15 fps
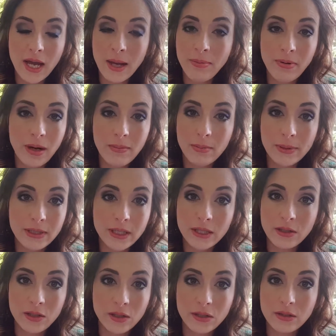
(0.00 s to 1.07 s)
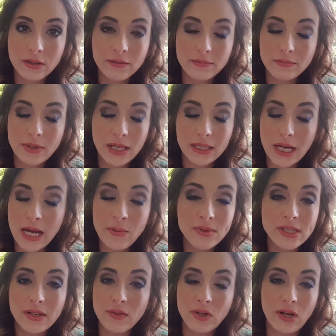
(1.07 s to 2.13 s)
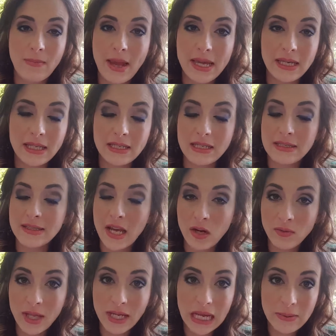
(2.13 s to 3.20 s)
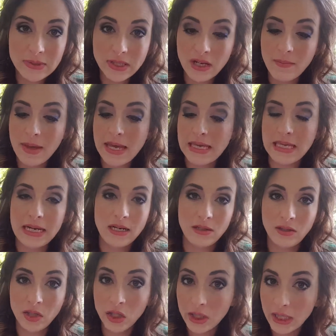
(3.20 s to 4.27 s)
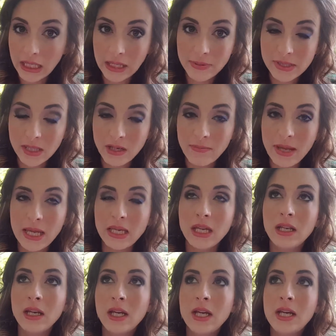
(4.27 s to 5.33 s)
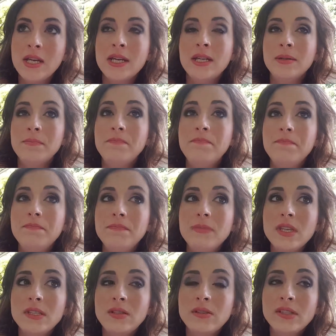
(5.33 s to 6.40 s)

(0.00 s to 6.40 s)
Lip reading: I probably didn't look like I was ever going to make it. Didn't sound like I was going to make it. I didn't look like I was going to make it. So